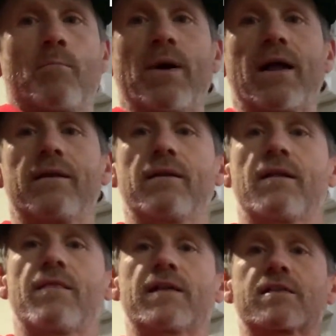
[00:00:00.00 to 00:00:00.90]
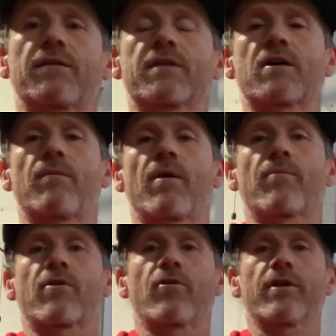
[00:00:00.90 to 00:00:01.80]
But that's not the time I'm
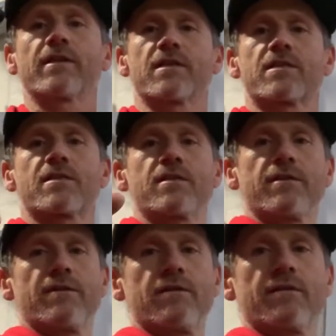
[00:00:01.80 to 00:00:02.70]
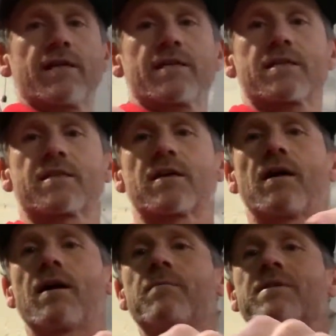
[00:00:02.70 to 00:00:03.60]
recording this. You guess the
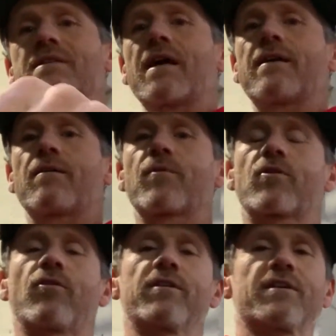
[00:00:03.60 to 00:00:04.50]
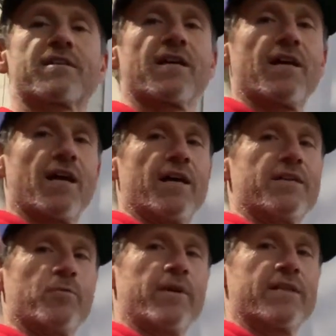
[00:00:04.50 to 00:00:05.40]
time and date I'm recording this and
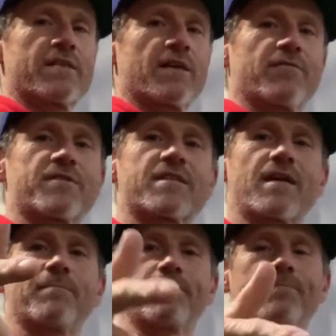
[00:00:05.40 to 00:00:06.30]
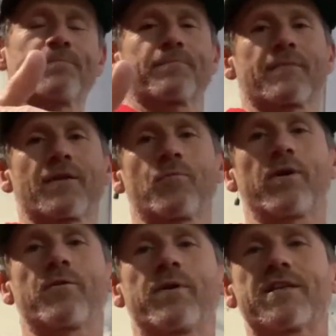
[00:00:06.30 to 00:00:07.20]
you win yourself something. What
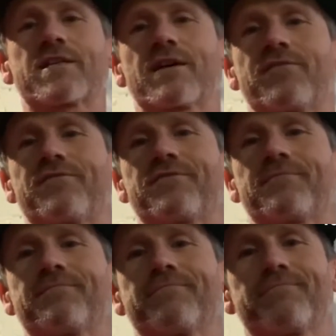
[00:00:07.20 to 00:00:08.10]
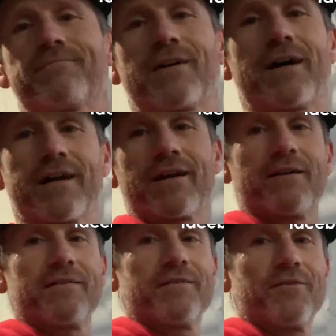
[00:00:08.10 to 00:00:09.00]
do you win yourself? I don't
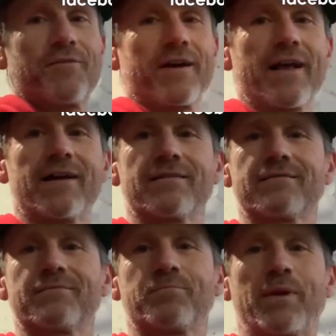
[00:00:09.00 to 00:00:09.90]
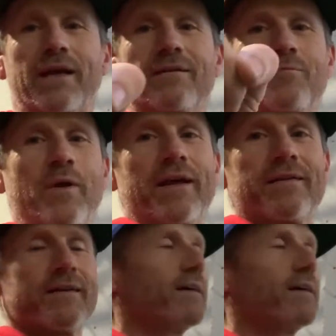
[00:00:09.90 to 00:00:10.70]
know. You figure it out. Pick it, win it.